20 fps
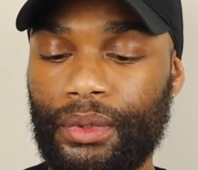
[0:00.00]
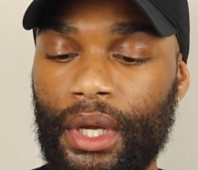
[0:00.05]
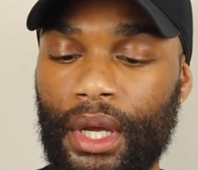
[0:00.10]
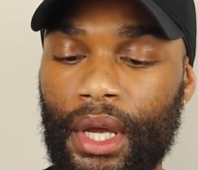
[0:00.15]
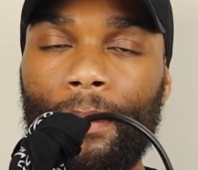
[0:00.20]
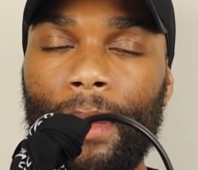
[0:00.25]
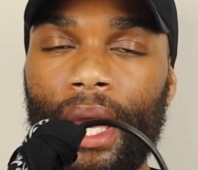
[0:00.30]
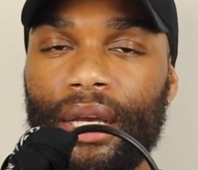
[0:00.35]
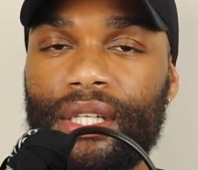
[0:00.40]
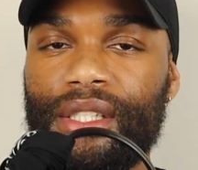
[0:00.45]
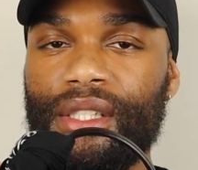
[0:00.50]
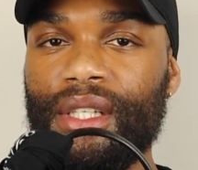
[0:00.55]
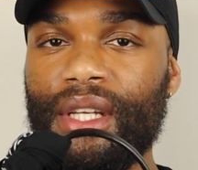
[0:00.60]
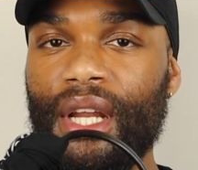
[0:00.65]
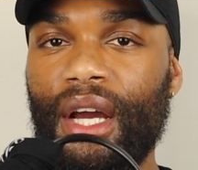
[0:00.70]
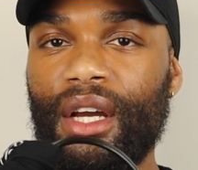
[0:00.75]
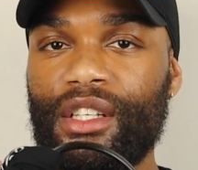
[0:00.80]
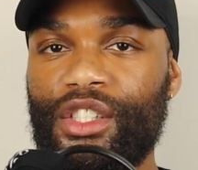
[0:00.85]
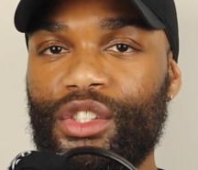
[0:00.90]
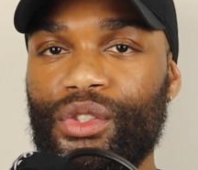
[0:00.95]
I'm actually
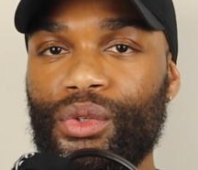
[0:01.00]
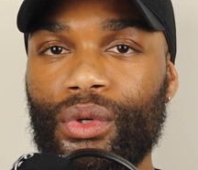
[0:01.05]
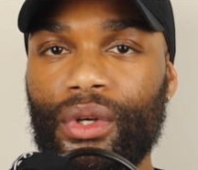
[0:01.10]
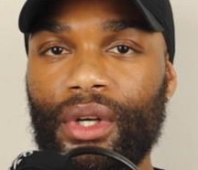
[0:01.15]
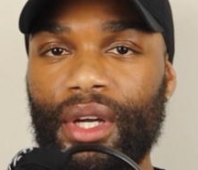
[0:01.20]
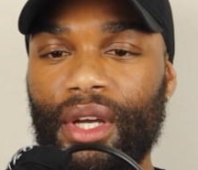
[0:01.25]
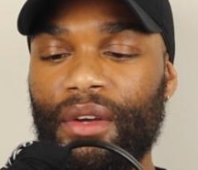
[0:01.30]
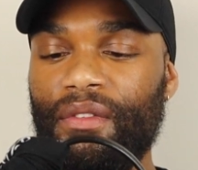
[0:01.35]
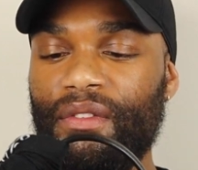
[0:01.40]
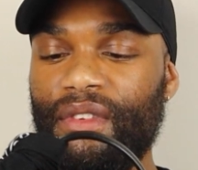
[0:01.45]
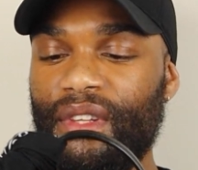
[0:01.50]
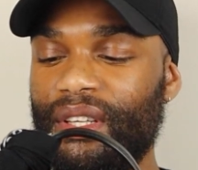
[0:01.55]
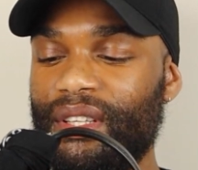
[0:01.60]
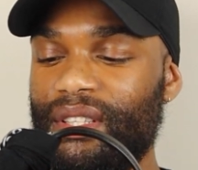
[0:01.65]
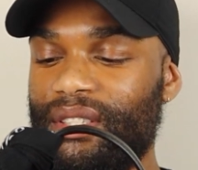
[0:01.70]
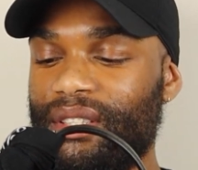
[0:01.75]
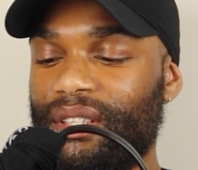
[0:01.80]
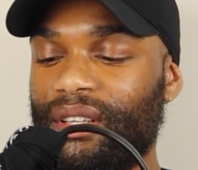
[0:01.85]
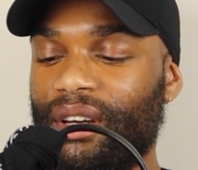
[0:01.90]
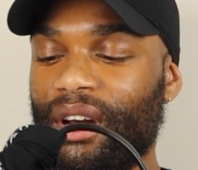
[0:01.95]
not sure if
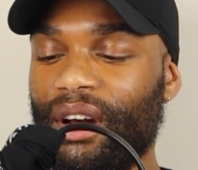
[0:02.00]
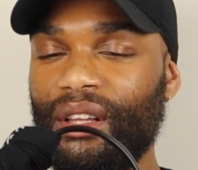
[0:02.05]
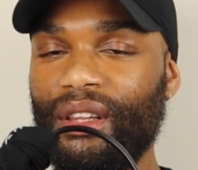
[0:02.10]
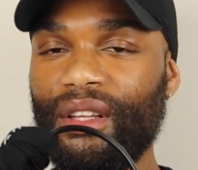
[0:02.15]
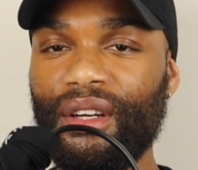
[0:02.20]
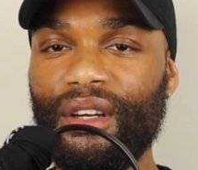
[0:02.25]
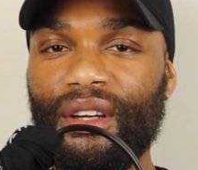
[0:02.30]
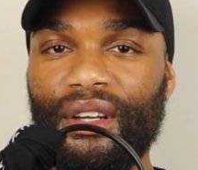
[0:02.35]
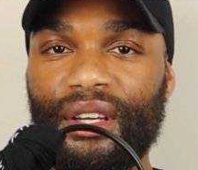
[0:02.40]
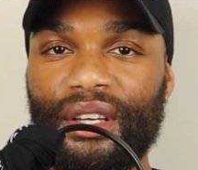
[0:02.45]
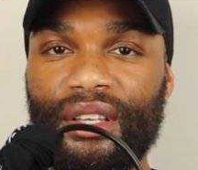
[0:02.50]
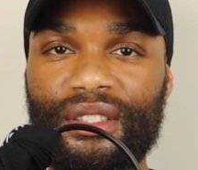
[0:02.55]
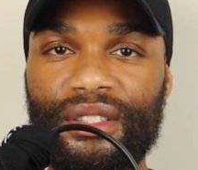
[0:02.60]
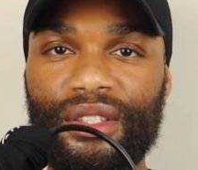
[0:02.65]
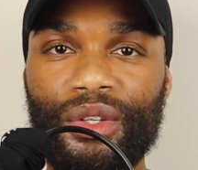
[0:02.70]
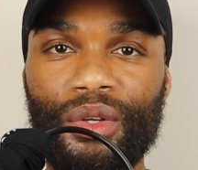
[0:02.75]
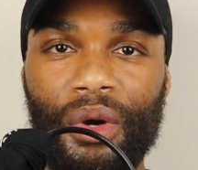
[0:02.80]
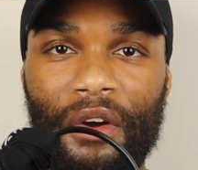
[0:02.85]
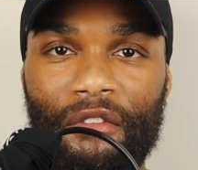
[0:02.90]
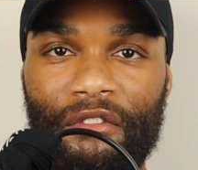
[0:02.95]
this color is
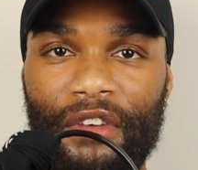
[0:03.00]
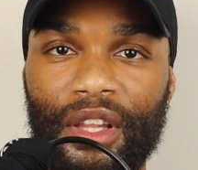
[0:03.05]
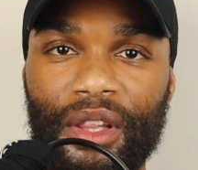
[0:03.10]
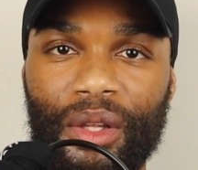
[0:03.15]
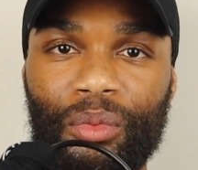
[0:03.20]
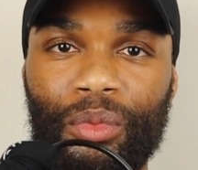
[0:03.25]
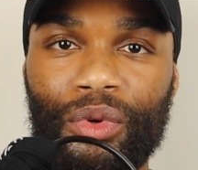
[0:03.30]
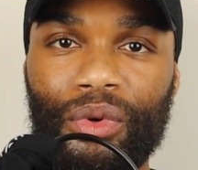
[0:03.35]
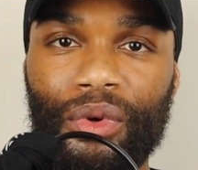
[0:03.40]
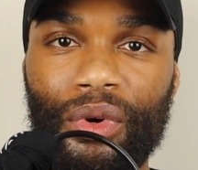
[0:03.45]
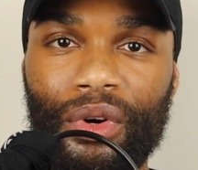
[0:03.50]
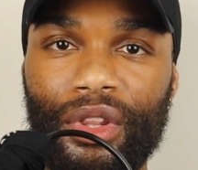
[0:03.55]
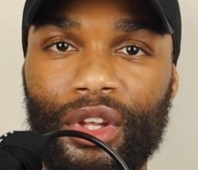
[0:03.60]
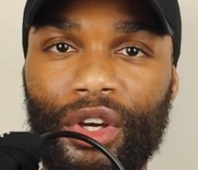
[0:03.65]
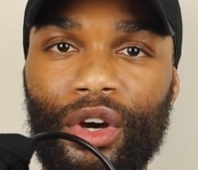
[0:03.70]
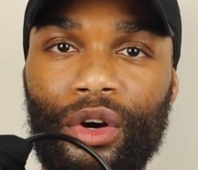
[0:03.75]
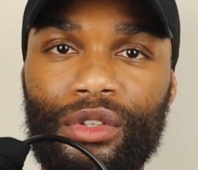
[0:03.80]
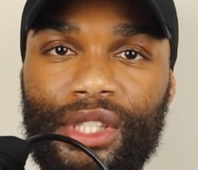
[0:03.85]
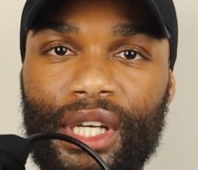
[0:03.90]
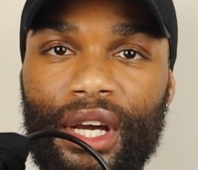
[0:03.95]
still available on the
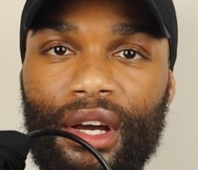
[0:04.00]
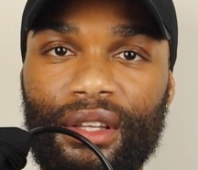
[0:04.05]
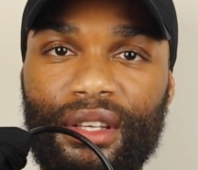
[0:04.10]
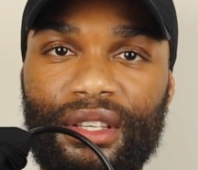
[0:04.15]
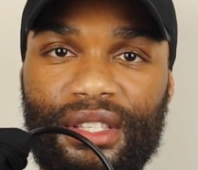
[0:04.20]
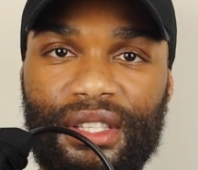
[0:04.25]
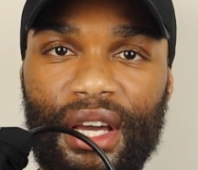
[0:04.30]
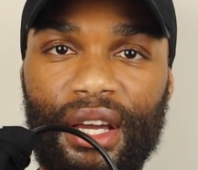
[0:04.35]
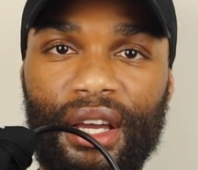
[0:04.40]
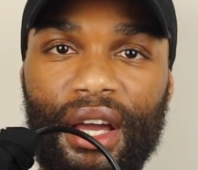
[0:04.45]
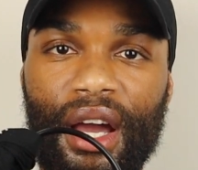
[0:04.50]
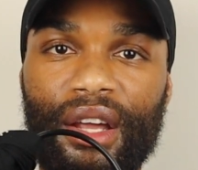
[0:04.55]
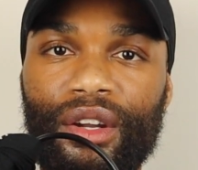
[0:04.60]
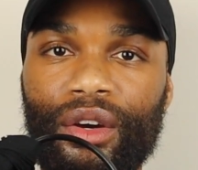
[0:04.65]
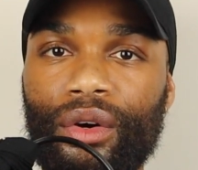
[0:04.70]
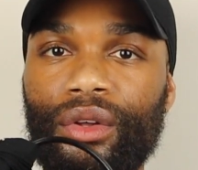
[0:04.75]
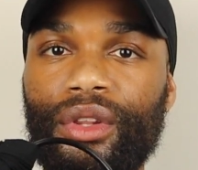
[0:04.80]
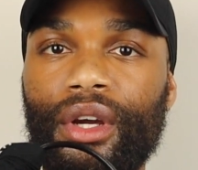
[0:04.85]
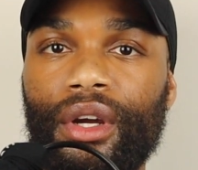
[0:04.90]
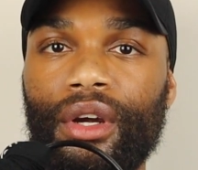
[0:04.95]
Coach Outlet site. I
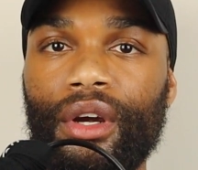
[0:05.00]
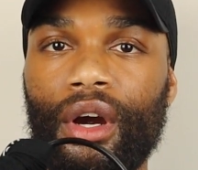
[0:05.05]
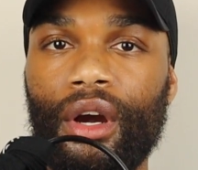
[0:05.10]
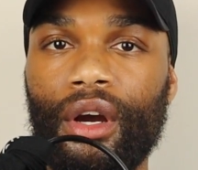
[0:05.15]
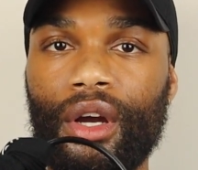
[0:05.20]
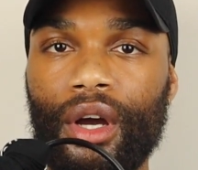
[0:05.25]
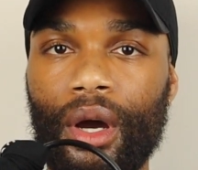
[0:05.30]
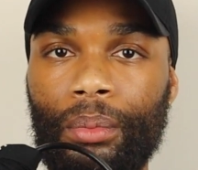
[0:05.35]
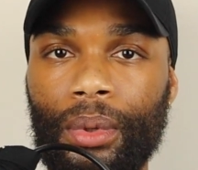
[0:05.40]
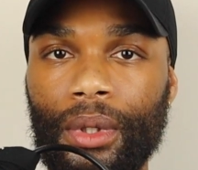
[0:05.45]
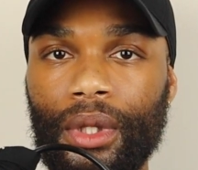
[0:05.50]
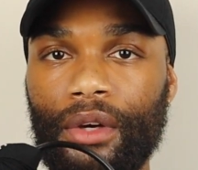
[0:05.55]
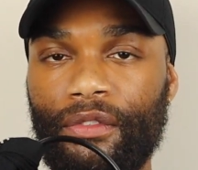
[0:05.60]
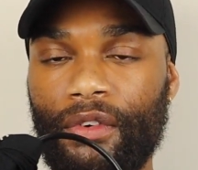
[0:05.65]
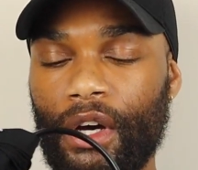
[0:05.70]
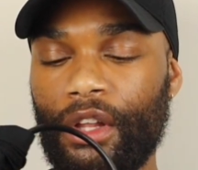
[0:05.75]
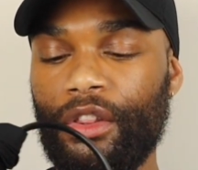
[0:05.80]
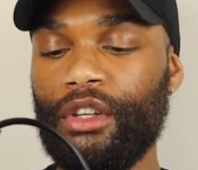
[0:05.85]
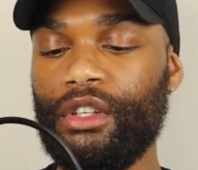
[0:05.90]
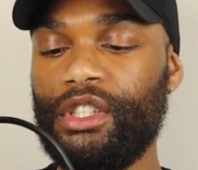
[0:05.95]
know there are a couple of
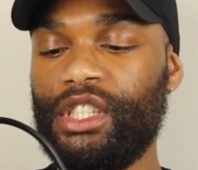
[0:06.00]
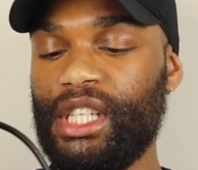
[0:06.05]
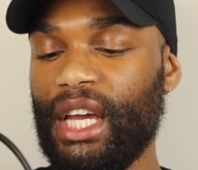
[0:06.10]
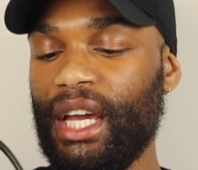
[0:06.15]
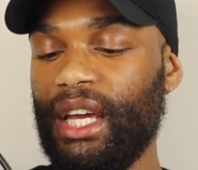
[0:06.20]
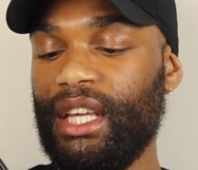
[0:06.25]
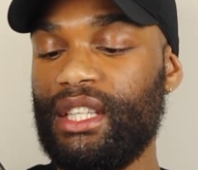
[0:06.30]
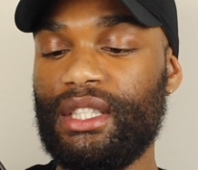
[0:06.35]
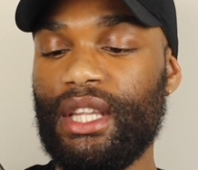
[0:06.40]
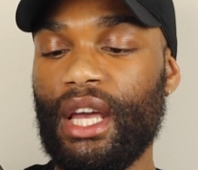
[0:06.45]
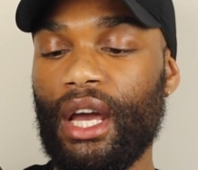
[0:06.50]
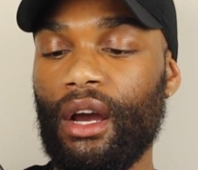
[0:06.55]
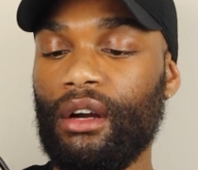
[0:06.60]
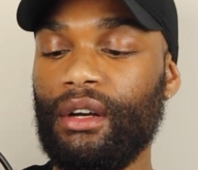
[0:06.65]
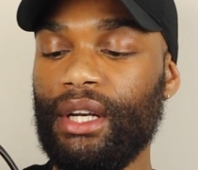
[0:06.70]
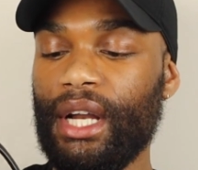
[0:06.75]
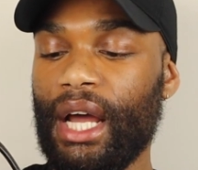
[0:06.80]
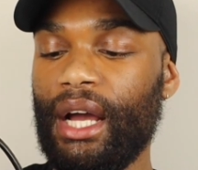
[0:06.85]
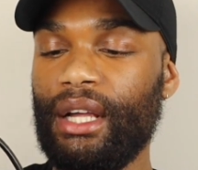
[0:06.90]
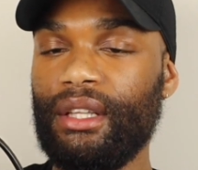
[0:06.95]
other shades that are
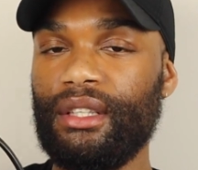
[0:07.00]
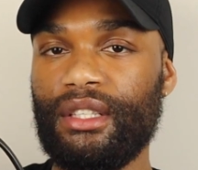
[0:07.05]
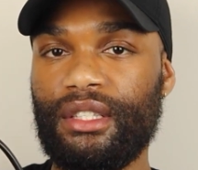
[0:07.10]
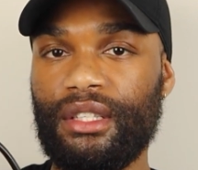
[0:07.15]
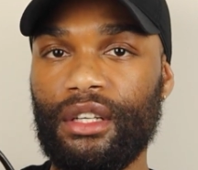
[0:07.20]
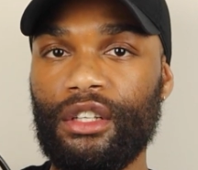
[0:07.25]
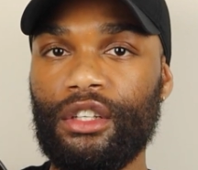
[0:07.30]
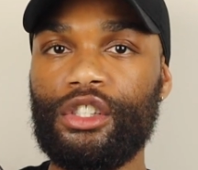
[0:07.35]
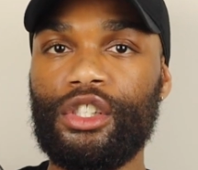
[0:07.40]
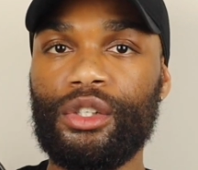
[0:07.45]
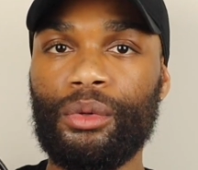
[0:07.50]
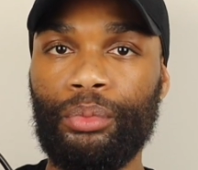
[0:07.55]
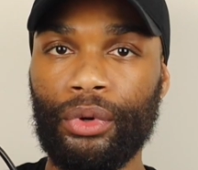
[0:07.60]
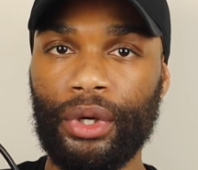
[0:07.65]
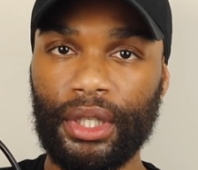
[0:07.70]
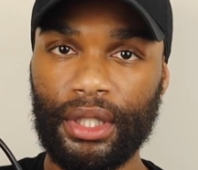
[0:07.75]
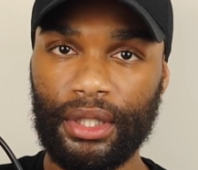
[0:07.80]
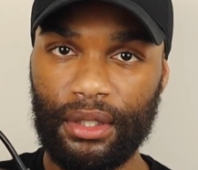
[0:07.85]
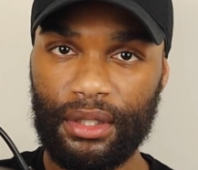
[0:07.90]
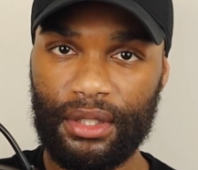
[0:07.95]
not the signature
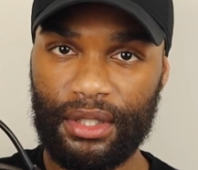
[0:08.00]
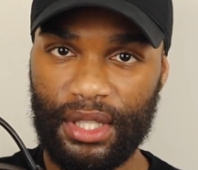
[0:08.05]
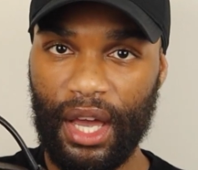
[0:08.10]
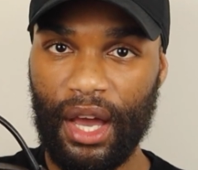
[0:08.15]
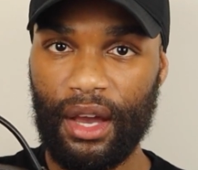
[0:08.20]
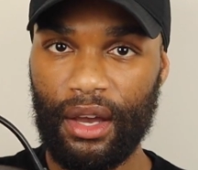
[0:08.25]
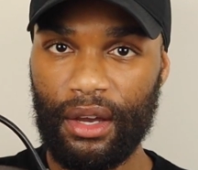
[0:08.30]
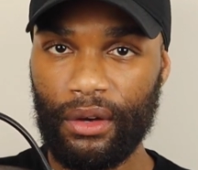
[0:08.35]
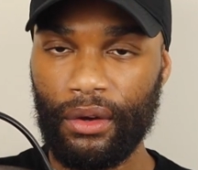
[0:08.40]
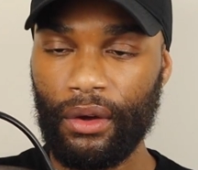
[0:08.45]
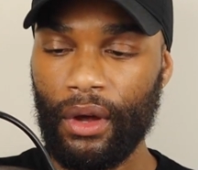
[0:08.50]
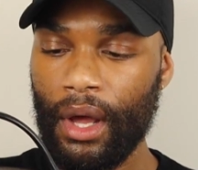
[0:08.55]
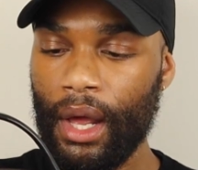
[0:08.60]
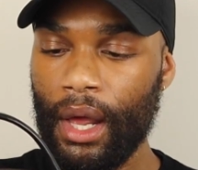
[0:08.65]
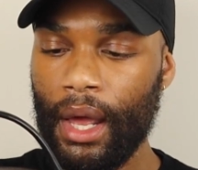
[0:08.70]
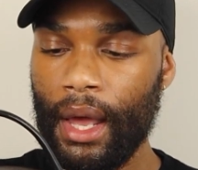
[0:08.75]
print style,